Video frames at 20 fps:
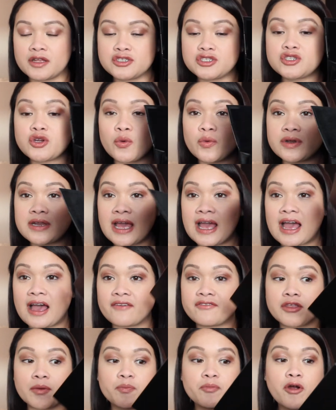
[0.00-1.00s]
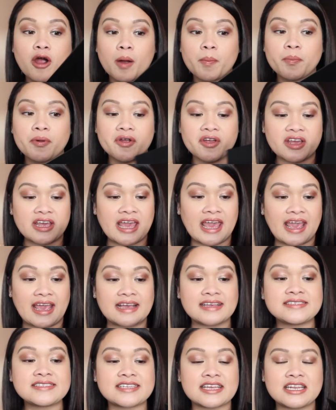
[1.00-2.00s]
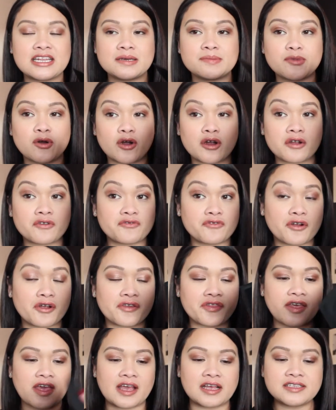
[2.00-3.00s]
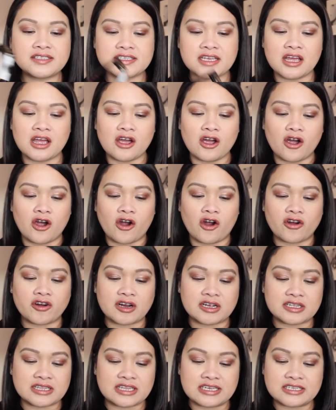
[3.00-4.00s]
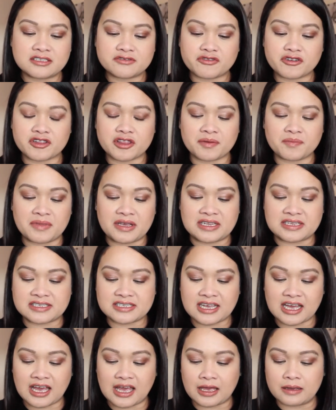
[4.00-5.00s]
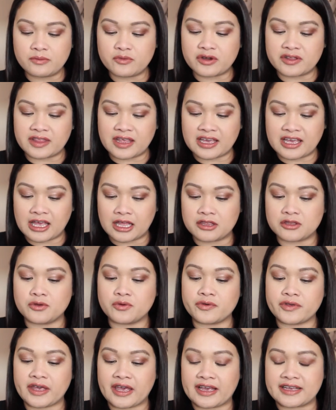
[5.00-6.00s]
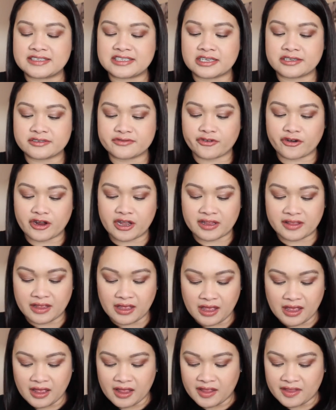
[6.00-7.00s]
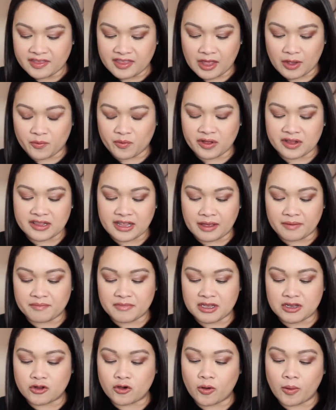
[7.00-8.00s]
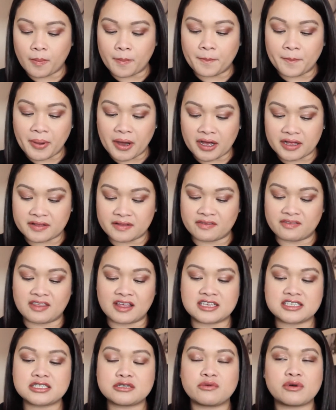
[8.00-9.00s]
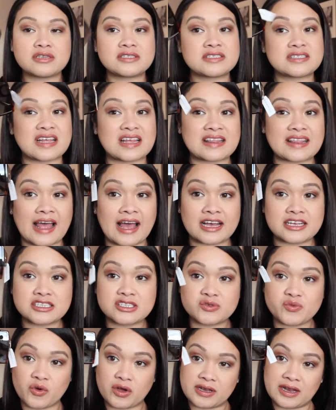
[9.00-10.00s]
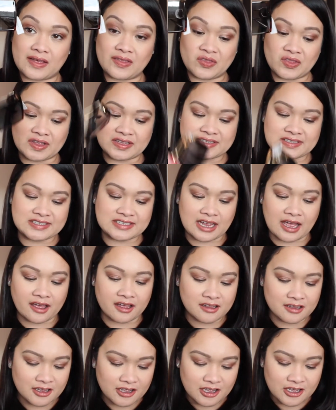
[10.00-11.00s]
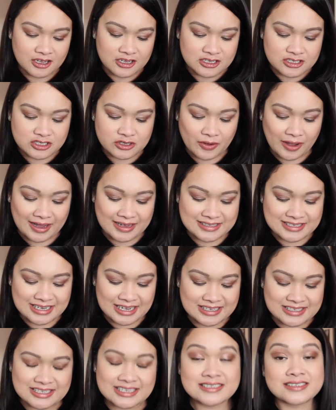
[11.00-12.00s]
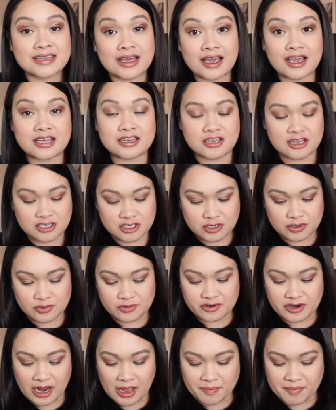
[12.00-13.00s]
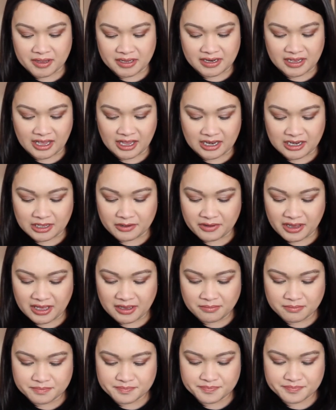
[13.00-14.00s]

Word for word: don't have the proper case anymore for this or at least for the meantime when they get new cases for it they will let me know but this was the last one in this style so I did decide to grab it anyway